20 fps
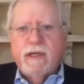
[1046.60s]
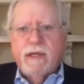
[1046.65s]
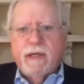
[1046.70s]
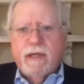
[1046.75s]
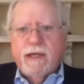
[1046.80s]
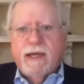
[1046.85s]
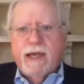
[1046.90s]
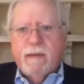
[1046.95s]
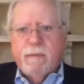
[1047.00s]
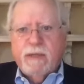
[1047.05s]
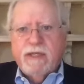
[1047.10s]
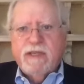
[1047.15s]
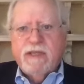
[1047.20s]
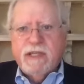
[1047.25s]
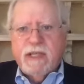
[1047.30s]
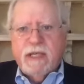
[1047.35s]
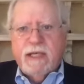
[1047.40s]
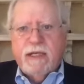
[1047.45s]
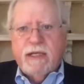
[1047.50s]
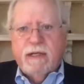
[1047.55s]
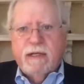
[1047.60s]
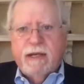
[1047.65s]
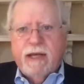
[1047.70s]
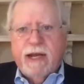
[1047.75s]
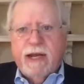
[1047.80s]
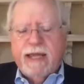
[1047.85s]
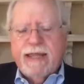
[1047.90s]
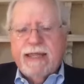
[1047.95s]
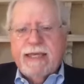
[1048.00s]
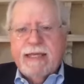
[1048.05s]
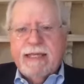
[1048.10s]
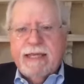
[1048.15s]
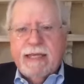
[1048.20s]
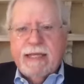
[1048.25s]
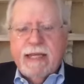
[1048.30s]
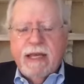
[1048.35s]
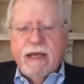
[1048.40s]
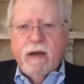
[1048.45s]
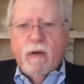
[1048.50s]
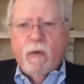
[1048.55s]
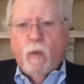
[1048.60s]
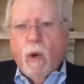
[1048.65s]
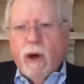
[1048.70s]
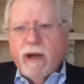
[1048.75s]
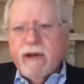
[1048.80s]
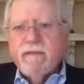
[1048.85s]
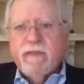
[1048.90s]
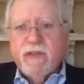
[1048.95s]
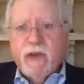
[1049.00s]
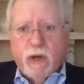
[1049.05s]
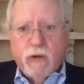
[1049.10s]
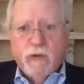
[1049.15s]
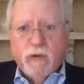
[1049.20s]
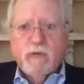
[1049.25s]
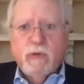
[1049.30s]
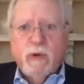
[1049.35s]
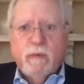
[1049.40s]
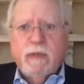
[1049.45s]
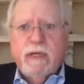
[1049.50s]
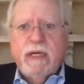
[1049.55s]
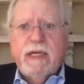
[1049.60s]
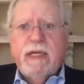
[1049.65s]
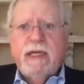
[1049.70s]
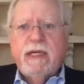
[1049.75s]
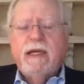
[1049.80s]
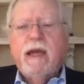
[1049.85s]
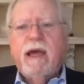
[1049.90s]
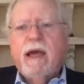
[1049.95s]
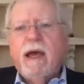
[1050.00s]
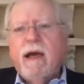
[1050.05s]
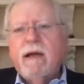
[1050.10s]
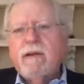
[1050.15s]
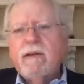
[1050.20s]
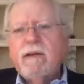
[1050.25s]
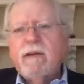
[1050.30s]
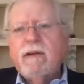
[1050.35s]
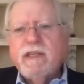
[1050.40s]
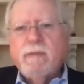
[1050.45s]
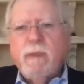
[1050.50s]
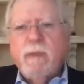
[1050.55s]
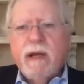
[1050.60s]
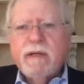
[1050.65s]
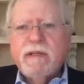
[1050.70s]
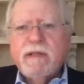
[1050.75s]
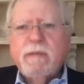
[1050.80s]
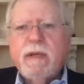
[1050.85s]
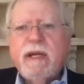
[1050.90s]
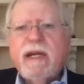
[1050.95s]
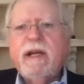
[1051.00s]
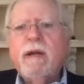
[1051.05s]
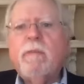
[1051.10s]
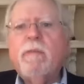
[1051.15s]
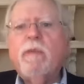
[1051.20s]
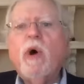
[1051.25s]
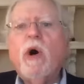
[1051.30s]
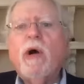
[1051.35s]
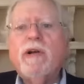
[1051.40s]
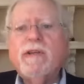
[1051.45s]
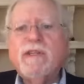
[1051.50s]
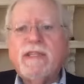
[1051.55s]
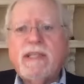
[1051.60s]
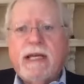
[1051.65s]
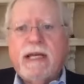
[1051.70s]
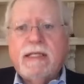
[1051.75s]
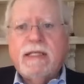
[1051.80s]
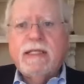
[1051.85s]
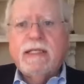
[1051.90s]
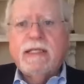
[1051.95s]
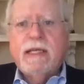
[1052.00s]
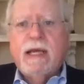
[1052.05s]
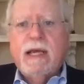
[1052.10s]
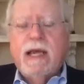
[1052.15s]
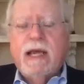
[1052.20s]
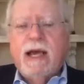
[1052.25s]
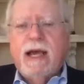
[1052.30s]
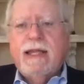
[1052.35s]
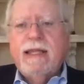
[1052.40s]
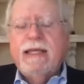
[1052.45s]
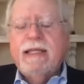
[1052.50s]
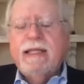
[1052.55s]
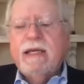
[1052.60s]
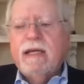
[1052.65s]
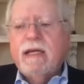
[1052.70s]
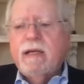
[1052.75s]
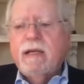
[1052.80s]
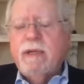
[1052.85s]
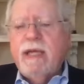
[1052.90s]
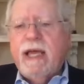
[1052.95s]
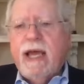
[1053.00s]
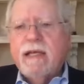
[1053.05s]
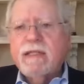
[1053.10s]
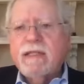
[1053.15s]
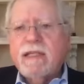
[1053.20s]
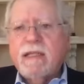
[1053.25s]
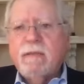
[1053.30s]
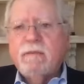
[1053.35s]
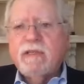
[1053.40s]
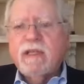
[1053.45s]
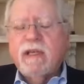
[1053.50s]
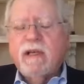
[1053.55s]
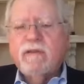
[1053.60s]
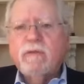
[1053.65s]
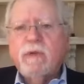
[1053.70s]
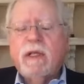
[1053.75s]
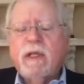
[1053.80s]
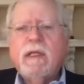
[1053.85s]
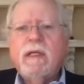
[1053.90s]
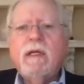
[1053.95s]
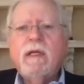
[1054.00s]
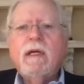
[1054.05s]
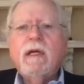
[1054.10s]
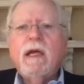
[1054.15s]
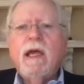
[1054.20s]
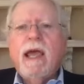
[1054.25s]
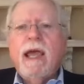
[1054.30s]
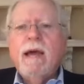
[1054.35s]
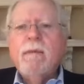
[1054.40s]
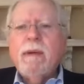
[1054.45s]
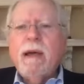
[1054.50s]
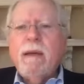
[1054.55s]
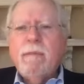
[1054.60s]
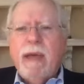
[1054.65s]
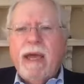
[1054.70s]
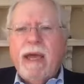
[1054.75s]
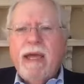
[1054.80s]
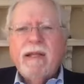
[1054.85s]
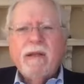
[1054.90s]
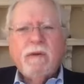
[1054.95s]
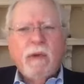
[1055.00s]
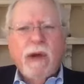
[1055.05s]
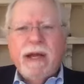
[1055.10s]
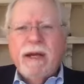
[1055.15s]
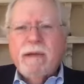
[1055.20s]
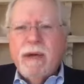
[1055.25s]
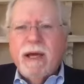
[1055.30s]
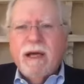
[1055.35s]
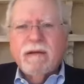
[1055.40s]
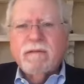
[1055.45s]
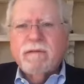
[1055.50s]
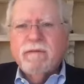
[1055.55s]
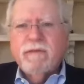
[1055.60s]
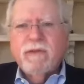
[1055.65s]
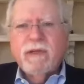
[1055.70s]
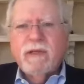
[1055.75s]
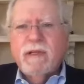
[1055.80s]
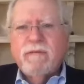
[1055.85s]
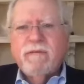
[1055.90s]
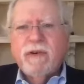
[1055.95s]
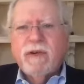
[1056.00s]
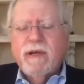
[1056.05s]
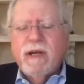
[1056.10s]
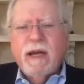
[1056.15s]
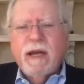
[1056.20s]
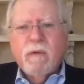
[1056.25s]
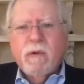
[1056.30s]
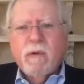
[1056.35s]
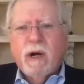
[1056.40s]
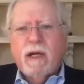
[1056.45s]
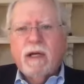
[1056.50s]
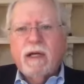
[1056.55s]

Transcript: can be seen, and I think that one of those will be transparency, but in a broader sense. I think they're going to be asking themselves, well, am I paying the right amount for, for network?